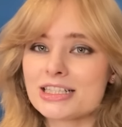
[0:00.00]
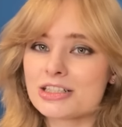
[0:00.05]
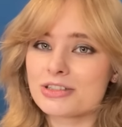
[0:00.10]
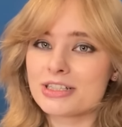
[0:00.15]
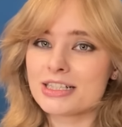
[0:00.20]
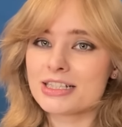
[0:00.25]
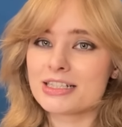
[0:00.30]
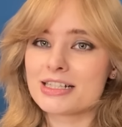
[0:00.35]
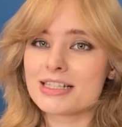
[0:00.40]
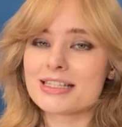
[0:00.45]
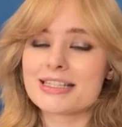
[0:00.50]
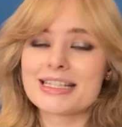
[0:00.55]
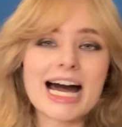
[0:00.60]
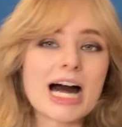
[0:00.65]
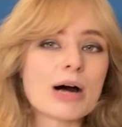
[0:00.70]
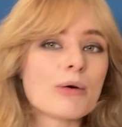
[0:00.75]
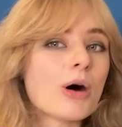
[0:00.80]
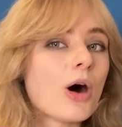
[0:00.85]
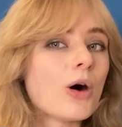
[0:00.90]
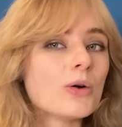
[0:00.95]
creatures
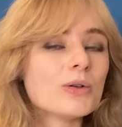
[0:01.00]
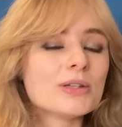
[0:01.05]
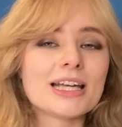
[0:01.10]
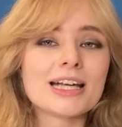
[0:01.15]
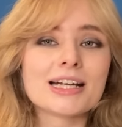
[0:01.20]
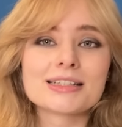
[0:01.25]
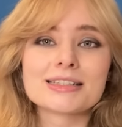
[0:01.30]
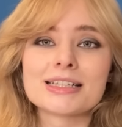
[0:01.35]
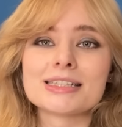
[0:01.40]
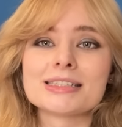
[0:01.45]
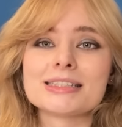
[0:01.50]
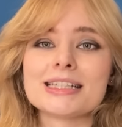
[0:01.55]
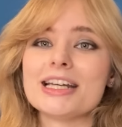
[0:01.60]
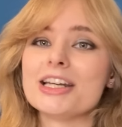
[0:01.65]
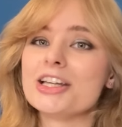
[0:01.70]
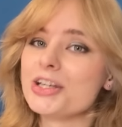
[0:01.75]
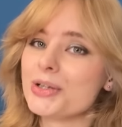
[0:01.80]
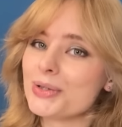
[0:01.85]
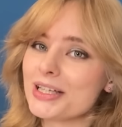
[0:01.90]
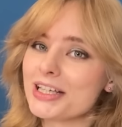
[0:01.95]
now only exist in
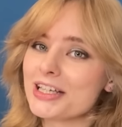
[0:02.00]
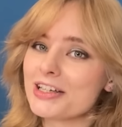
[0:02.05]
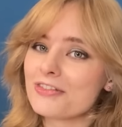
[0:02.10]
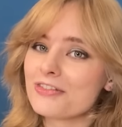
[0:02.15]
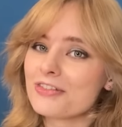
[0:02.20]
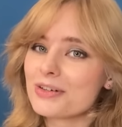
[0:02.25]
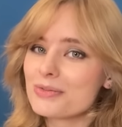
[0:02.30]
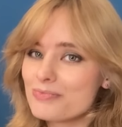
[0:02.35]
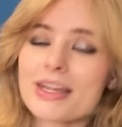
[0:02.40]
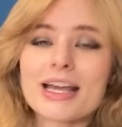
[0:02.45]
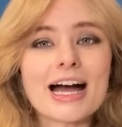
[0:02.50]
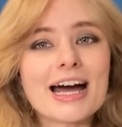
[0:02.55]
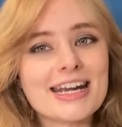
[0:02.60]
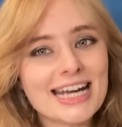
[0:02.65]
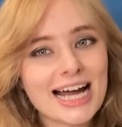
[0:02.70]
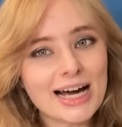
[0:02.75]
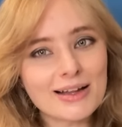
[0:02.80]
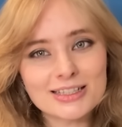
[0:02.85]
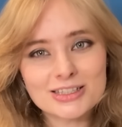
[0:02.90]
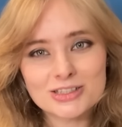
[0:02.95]
New Leaf. And
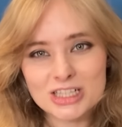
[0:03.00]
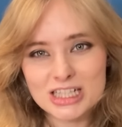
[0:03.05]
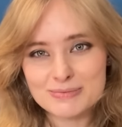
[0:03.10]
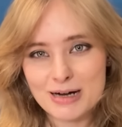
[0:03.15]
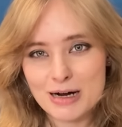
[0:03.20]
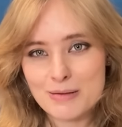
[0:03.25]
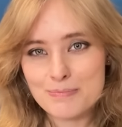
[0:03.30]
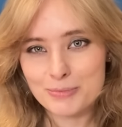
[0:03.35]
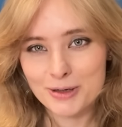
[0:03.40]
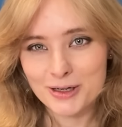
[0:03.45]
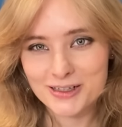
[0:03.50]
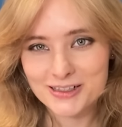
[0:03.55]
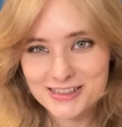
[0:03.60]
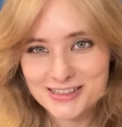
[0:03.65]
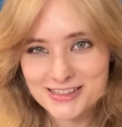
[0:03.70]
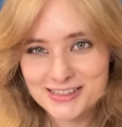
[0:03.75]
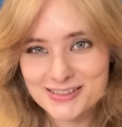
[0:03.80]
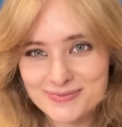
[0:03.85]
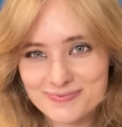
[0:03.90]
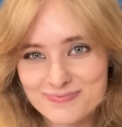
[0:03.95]
now let's talk about
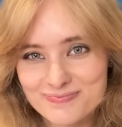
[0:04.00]
bugs.